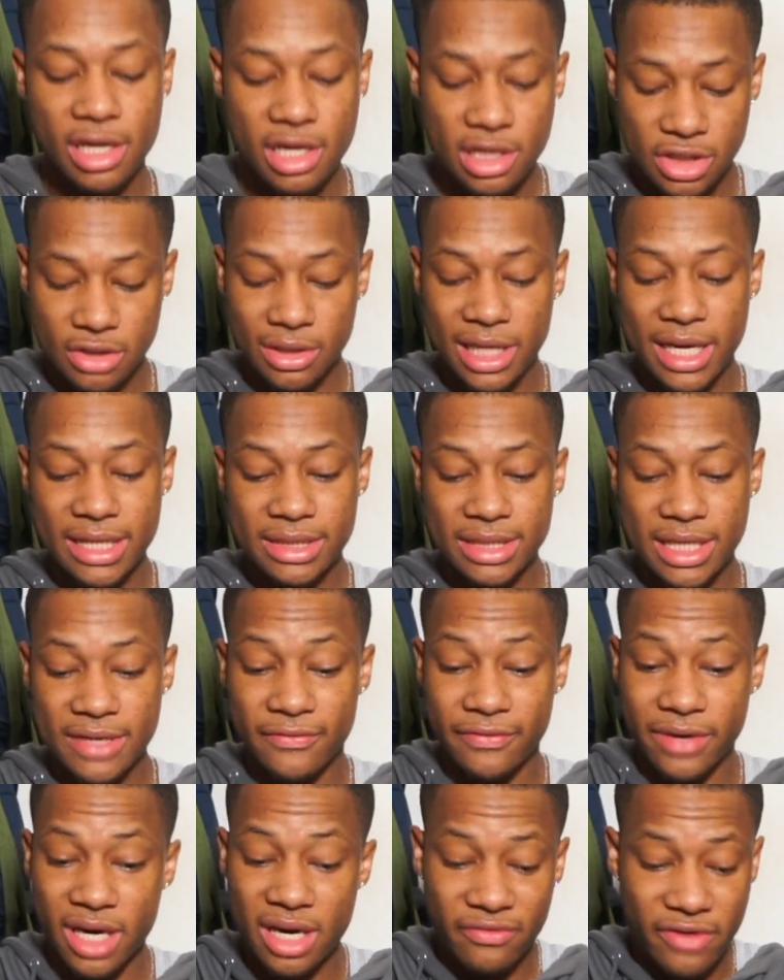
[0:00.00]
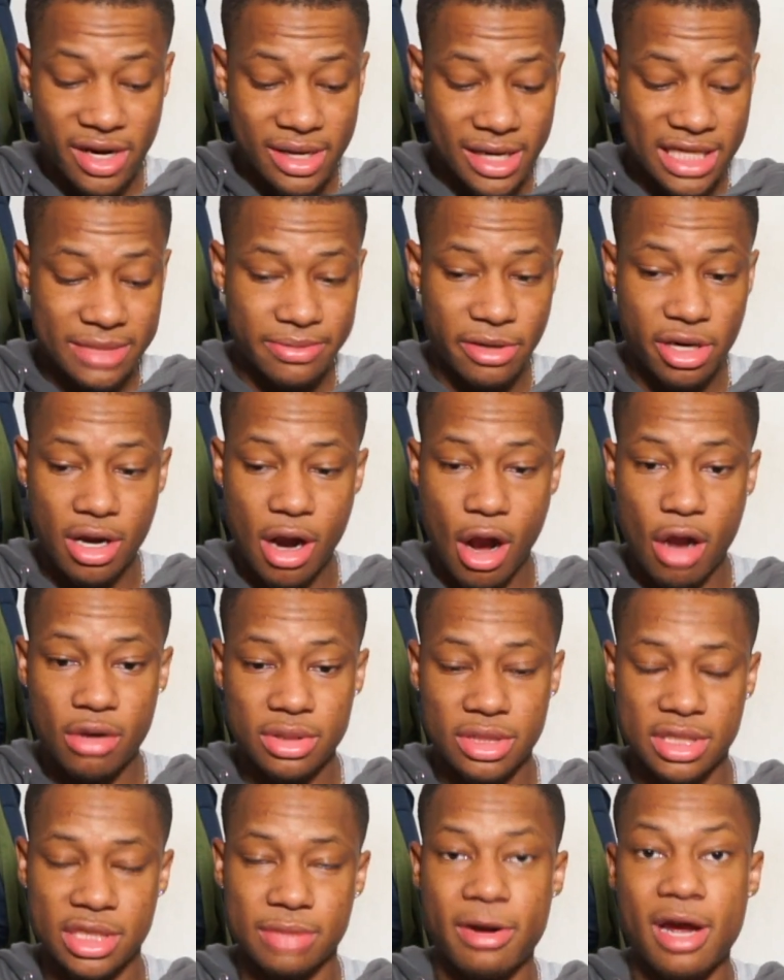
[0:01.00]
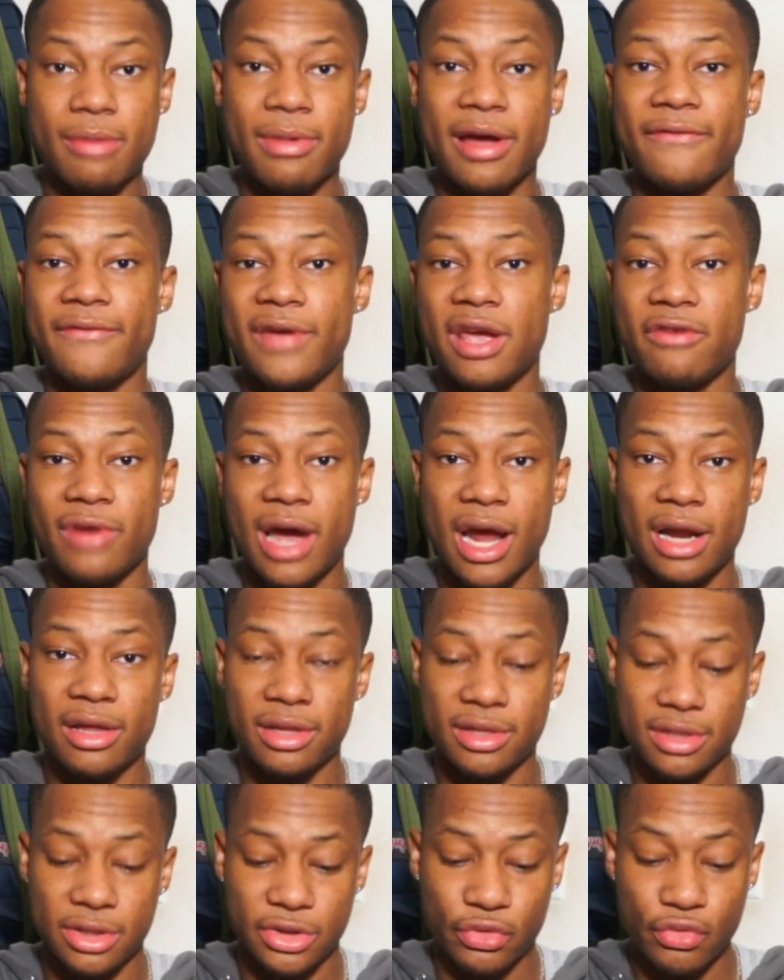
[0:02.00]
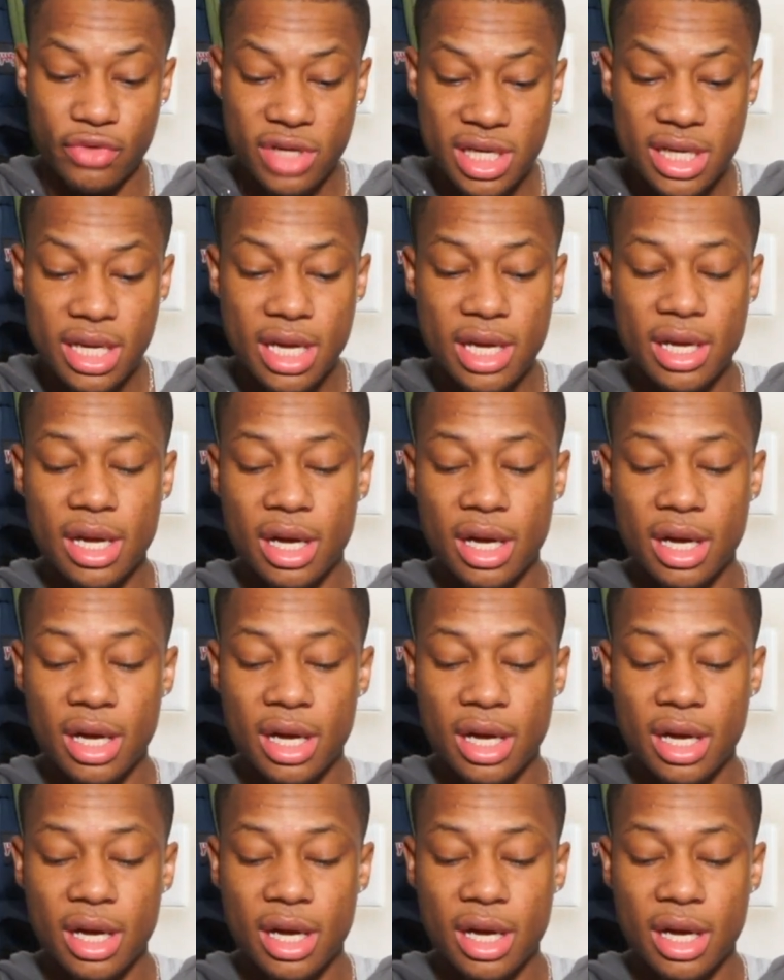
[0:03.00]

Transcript: So like I said, very, very nice pair of cargos. This is probably my favorite out of the 3.